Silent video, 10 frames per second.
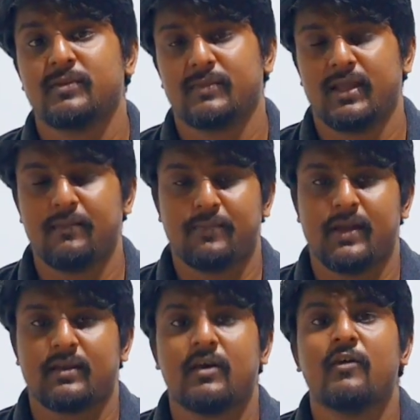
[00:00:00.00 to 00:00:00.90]

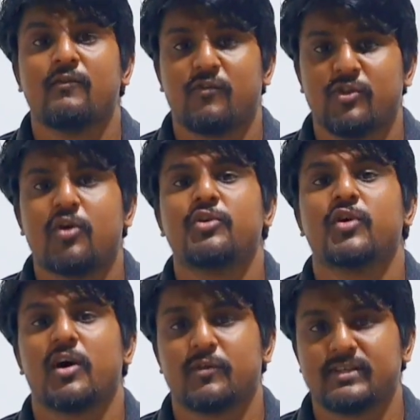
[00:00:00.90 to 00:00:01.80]
impact for
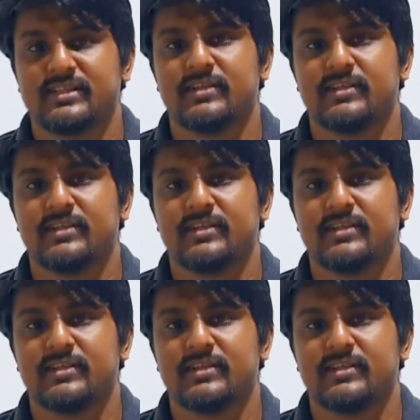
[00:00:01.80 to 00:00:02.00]
your original